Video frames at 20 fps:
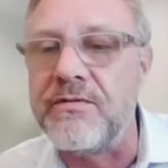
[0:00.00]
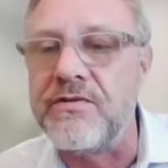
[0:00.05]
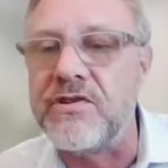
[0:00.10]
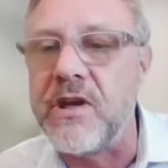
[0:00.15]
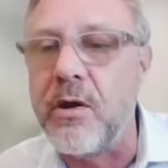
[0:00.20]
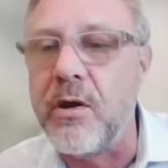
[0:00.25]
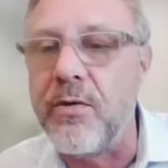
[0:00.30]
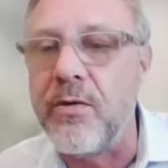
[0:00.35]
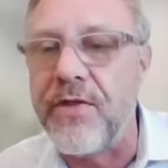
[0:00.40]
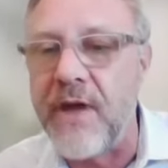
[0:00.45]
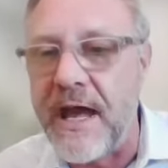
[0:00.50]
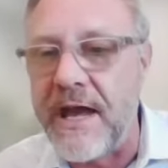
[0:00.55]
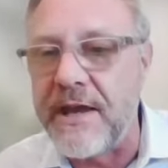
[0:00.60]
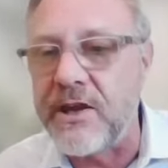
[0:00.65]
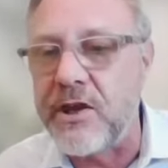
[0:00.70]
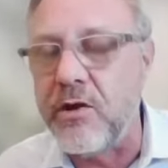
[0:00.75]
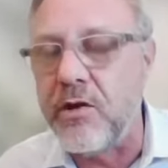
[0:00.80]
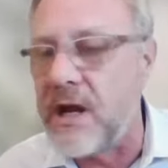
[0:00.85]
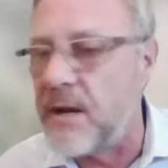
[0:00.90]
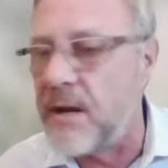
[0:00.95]
If so,
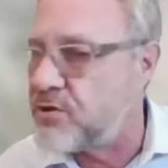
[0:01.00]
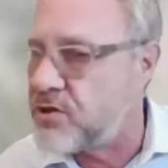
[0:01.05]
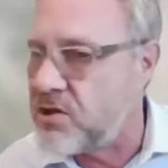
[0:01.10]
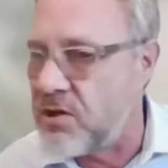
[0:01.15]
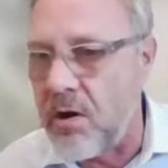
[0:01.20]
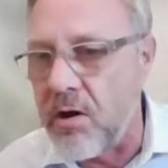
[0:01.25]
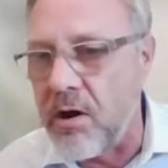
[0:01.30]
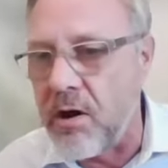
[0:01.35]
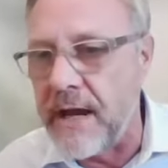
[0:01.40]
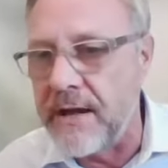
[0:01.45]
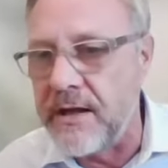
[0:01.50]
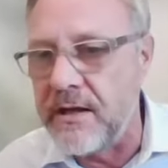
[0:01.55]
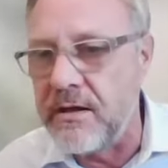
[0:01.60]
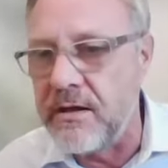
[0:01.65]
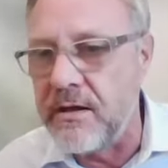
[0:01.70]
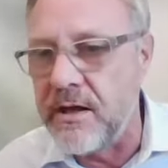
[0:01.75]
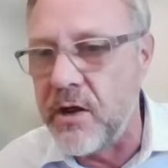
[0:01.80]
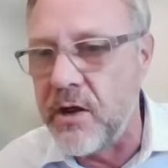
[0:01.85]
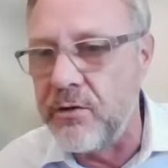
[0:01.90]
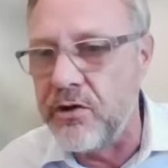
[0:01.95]
thank you. And I'm sorry I
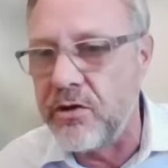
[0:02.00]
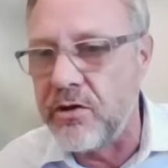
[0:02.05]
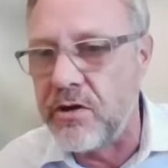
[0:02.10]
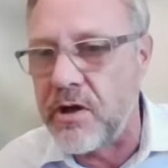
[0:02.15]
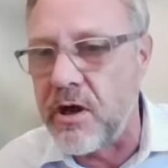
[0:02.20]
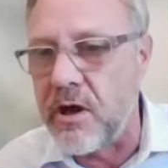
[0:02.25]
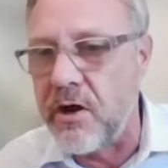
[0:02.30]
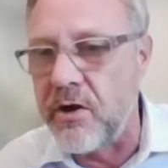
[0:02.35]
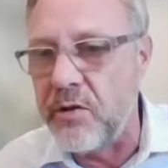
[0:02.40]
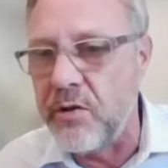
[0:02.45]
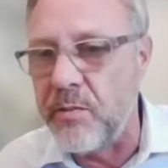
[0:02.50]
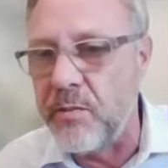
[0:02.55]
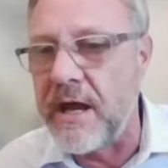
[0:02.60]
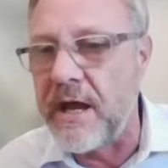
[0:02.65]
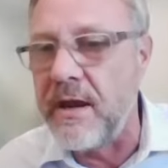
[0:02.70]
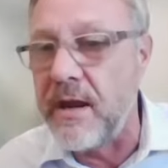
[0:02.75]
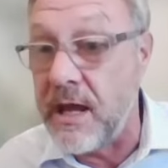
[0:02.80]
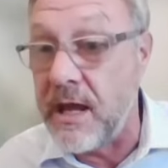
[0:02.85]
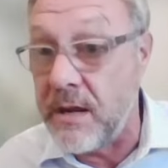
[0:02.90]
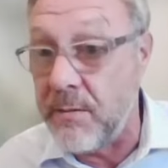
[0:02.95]
didn't know you'd call you
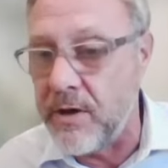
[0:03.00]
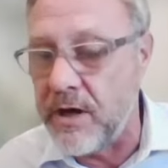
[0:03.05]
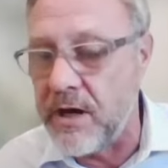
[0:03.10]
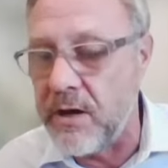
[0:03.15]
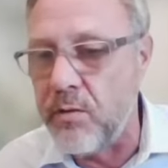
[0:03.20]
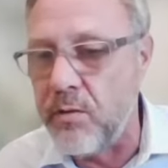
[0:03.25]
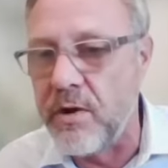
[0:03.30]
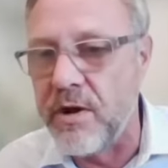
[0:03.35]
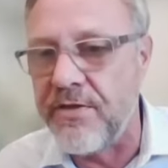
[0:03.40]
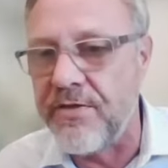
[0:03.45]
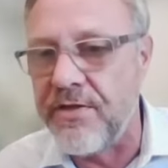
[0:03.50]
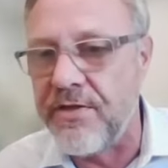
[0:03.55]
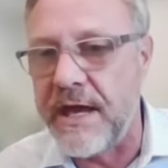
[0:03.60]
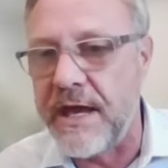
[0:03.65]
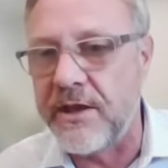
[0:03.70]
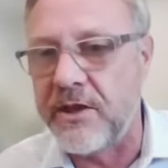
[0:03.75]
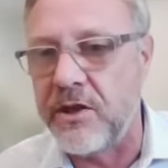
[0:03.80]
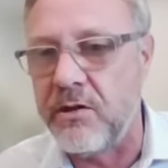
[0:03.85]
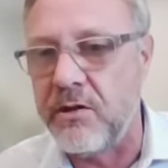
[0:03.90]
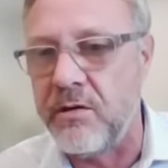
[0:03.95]
by name, but I want to
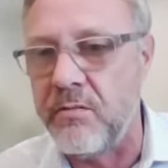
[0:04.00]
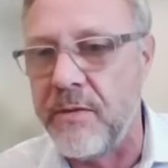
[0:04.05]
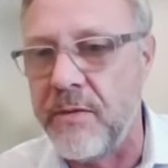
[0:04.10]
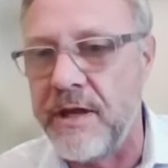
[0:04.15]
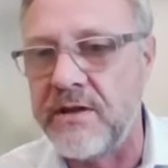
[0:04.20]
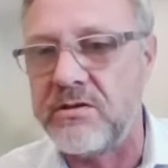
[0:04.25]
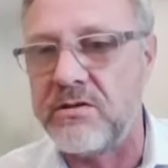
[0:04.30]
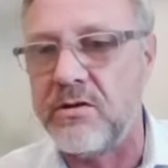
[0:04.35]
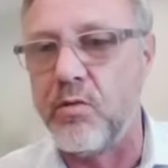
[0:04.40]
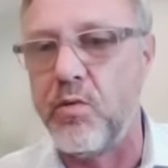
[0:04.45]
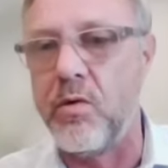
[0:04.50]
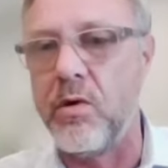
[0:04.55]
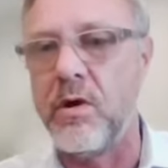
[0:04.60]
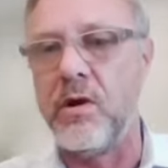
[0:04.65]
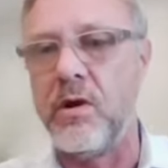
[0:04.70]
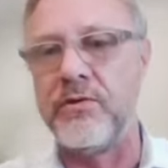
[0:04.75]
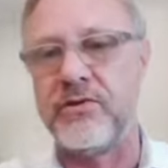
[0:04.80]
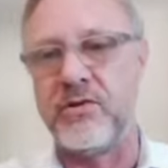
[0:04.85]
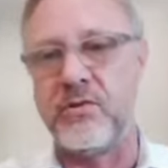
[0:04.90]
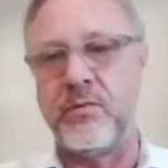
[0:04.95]
thank you. It means the
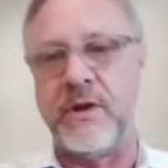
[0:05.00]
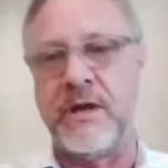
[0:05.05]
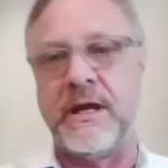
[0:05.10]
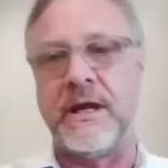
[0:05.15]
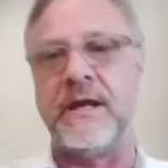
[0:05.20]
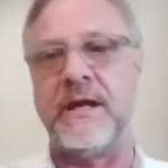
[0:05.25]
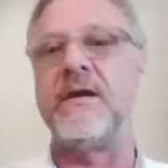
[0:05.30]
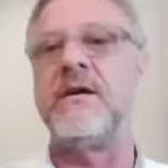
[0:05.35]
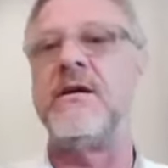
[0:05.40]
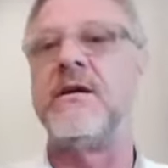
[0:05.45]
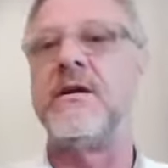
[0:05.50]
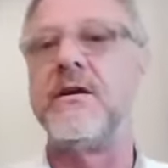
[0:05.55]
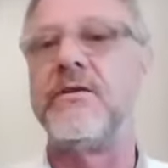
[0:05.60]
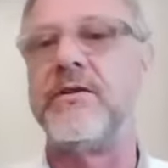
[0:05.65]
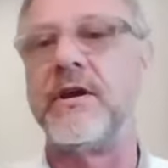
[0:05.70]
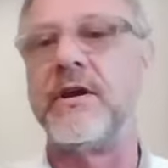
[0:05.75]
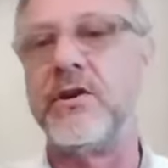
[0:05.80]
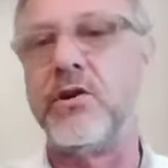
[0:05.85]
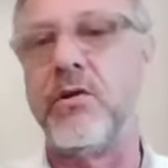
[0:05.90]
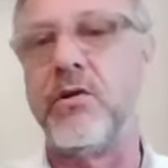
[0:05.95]
world to me
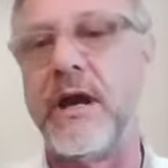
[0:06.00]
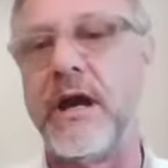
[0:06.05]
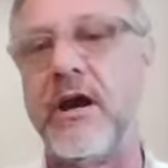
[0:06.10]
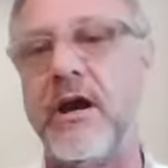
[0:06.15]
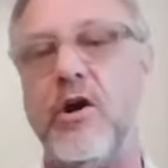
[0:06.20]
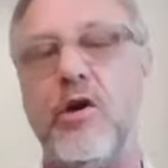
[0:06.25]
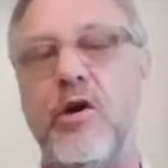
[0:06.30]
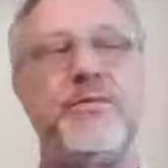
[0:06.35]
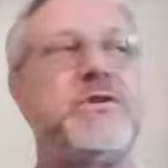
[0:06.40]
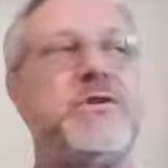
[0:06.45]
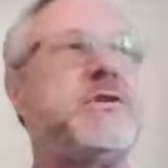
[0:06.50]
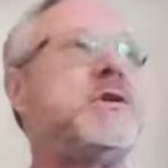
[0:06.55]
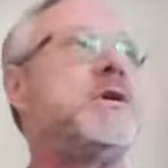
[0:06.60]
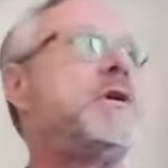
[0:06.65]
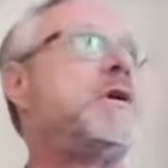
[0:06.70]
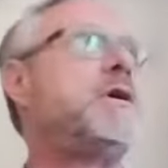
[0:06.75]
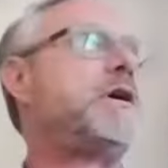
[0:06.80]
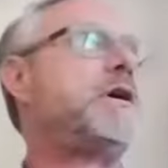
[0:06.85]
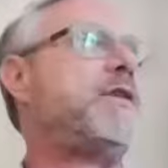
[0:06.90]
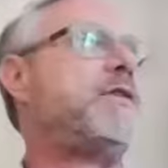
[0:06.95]
that you helped
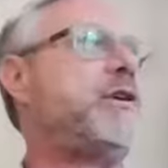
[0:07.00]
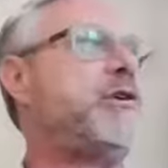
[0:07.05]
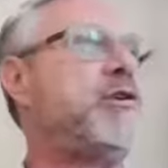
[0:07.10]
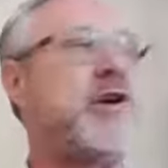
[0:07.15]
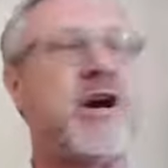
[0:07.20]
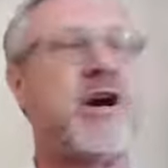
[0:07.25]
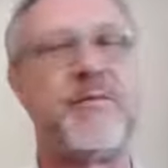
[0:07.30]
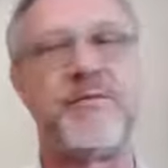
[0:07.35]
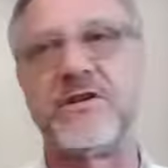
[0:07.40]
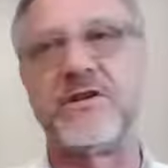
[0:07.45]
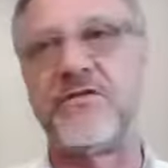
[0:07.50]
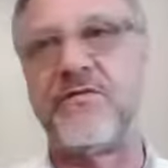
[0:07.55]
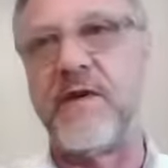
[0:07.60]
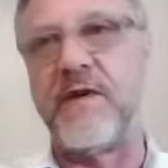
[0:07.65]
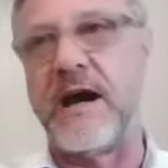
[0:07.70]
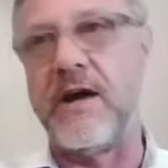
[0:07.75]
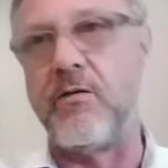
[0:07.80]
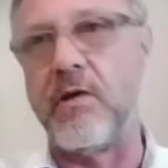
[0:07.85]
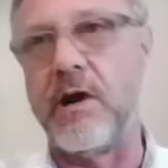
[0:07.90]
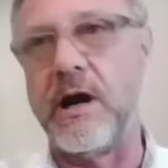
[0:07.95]
and that you helped us
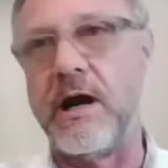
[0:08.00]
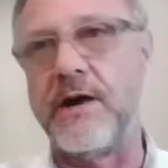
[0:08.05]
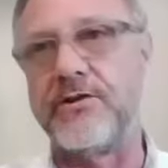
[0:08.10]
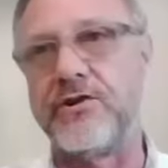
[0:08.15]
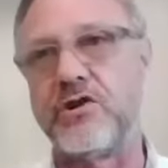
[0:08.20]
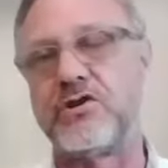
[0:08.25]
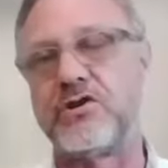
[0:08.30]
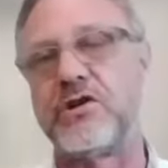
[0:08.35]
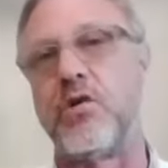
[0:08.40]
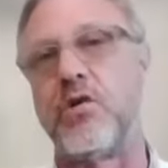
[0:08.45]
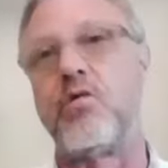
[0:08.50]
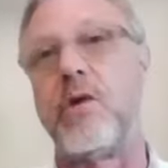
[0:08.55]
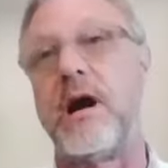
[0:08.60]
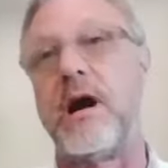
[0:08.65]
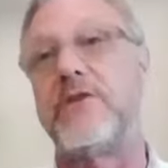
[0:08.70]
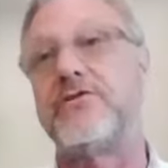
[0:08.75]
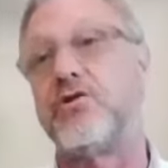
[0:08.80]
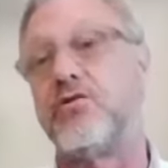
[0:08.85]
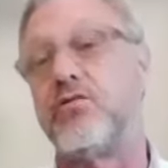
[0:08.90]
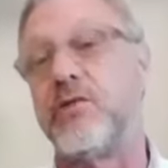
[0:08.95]
find Roger. So
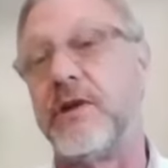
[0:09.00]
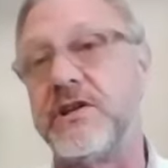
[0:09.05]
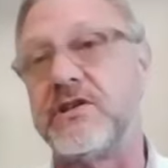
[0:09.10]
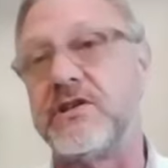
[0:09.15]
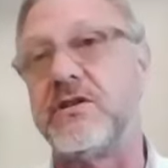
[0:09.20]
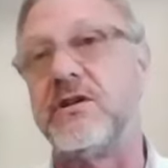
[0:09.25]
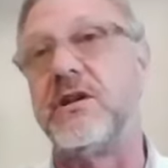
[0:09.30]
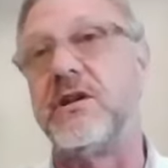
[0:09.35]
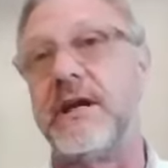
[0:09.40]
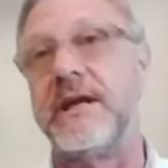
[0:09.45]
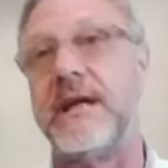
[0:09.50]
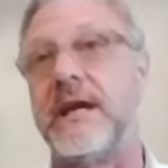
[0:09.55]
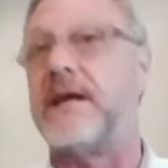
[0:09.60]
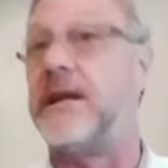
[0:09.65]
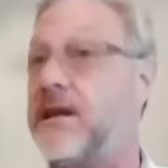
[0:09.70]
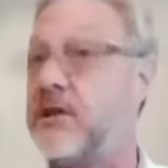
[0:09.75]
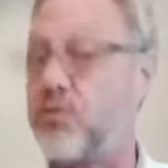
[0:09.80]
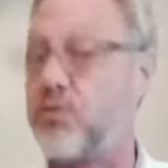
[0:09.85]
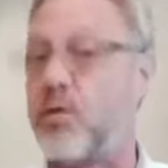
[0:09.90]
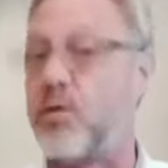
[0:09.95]
Roger recently
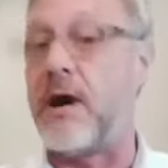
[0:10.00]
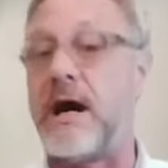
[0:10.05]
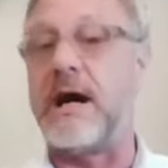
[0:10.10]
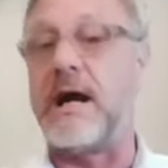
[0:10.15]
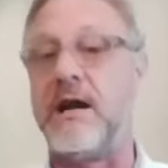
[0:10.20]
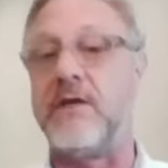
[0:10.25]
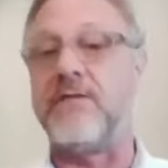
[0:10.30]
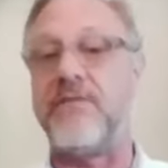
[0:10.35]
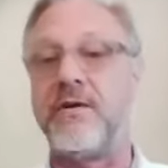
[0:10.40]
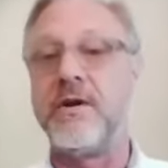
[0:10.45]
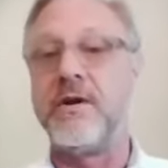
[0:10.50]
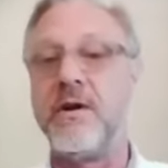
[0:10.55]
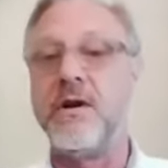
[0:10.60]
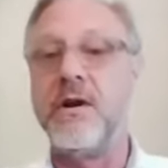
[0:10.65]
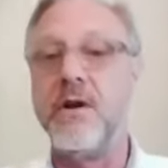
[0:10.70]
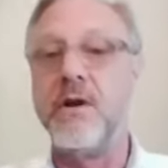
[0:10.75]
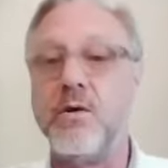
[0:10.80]
and his wife,